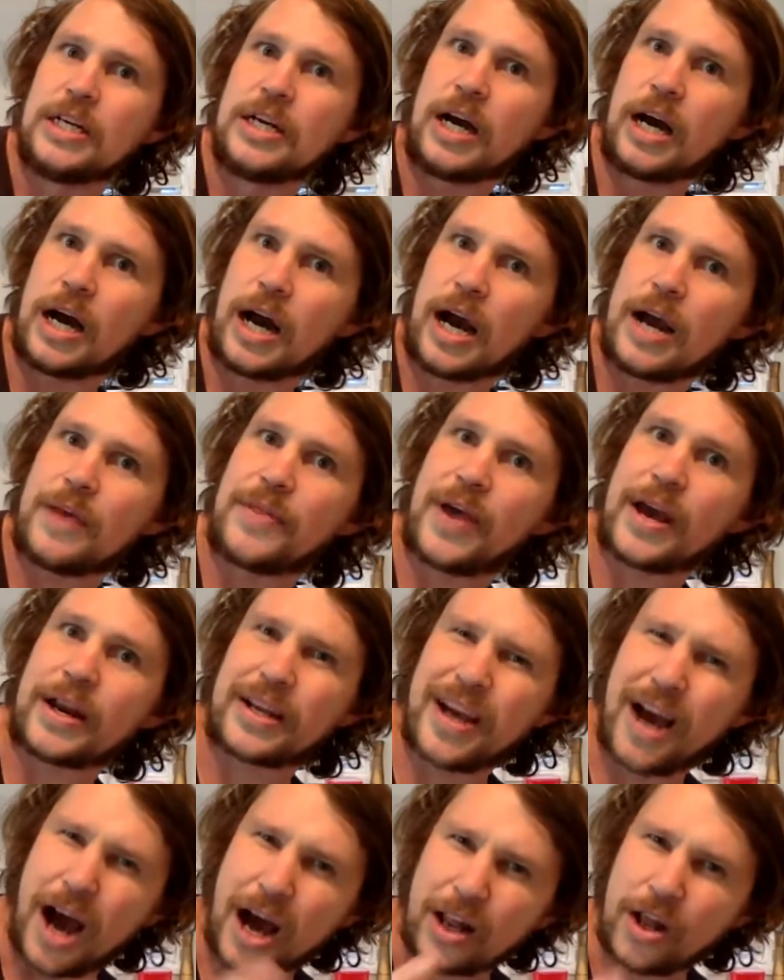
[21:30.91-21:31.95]
And that
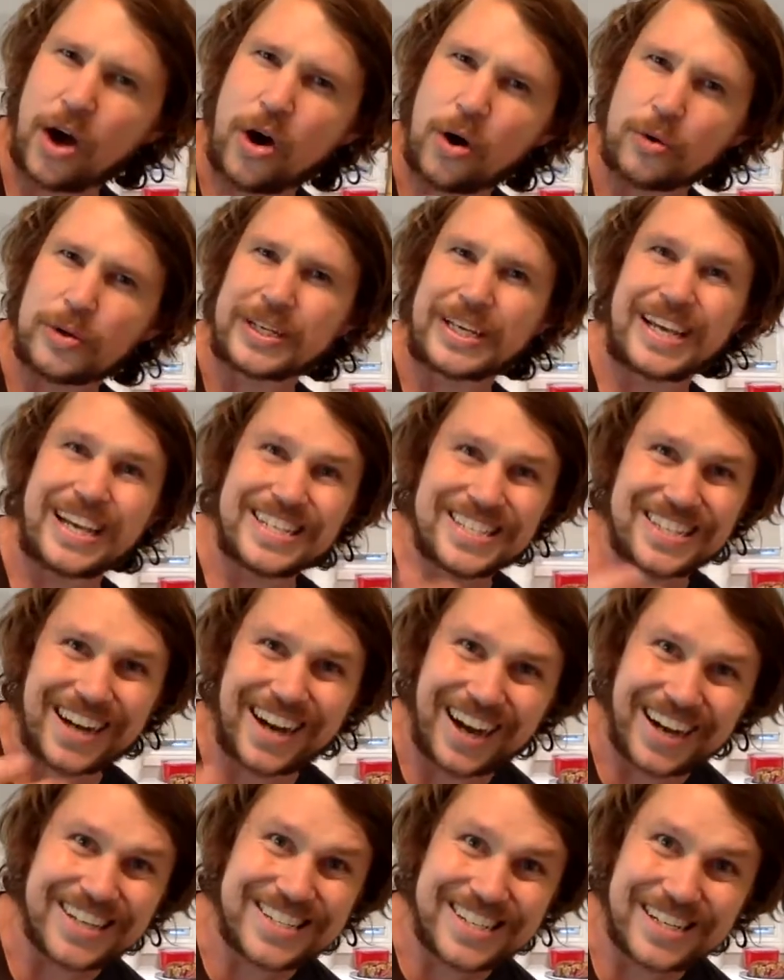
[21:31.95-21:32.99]
color holding isn't
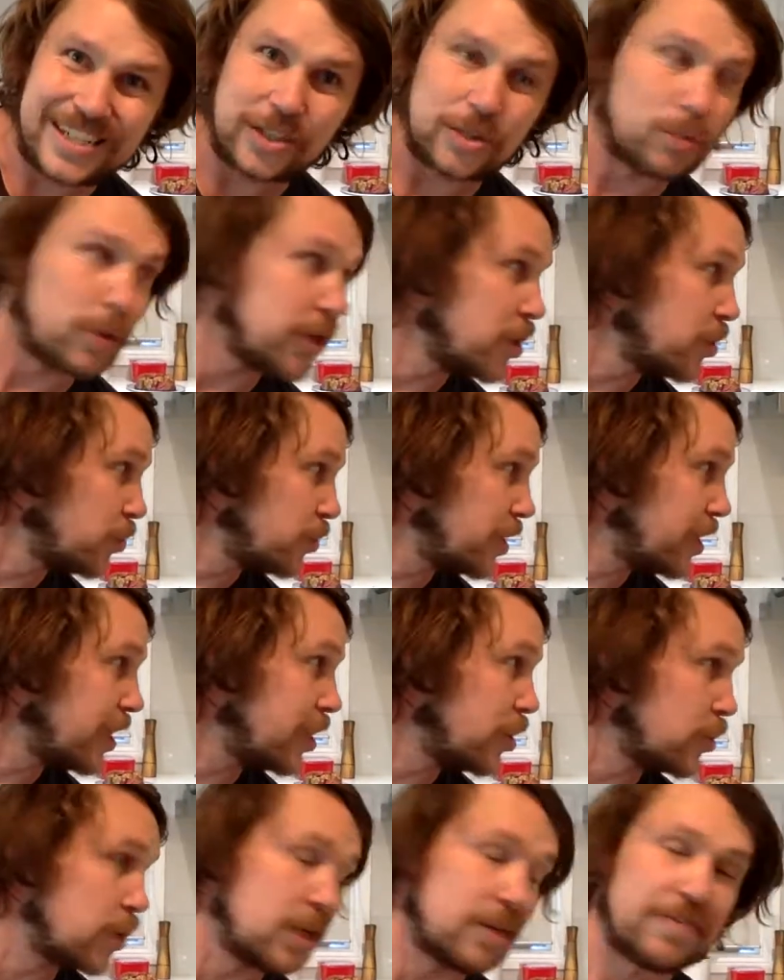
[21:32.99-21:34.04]
ideal. What you're really
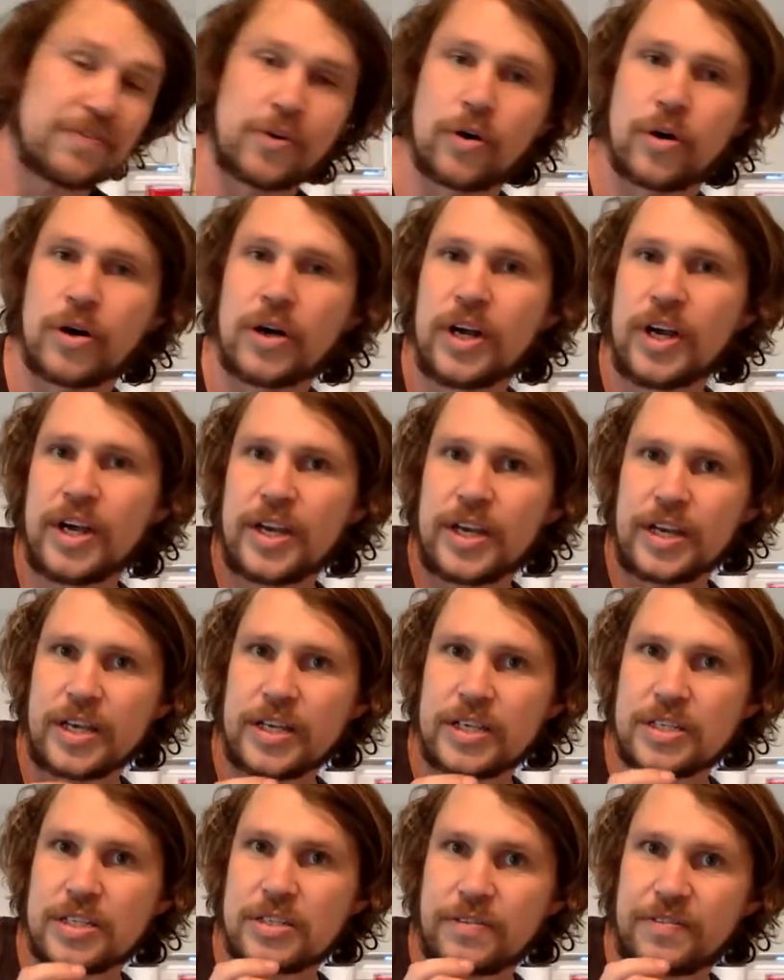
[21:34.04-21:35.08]
looking for
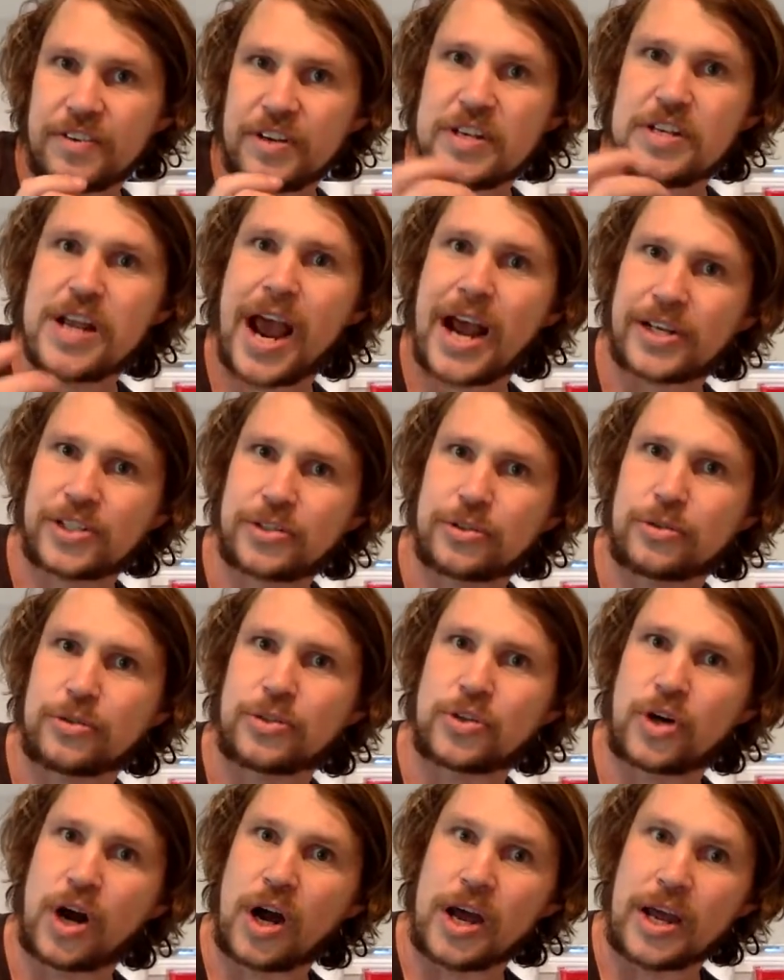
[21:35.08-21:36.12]
is for natural
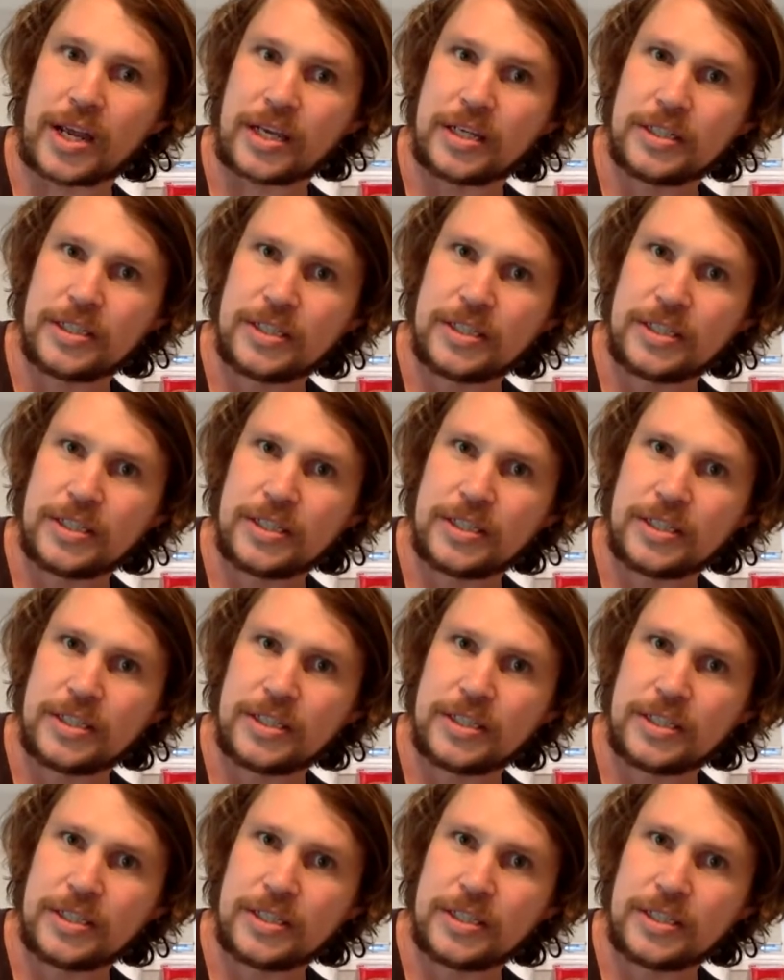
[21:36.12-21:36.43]
drying.